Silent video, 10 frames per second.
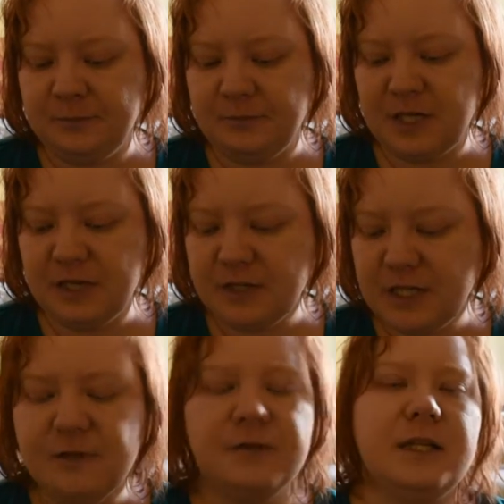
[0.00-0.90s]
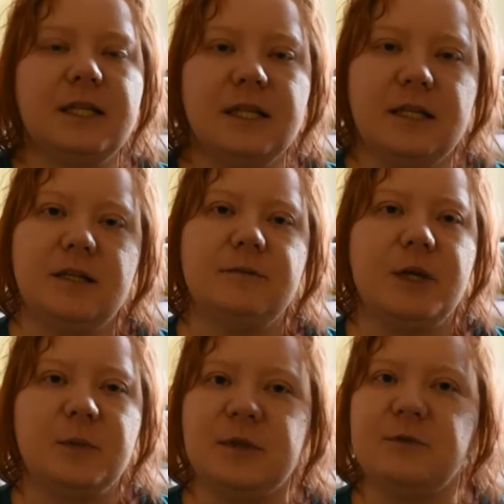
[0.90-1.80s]
But I would definitely
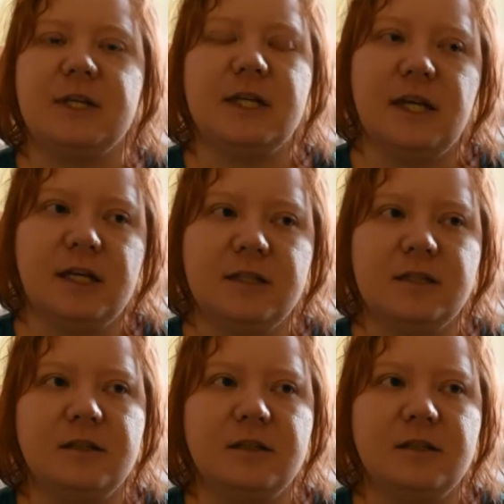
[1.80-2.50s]
recommend reading it.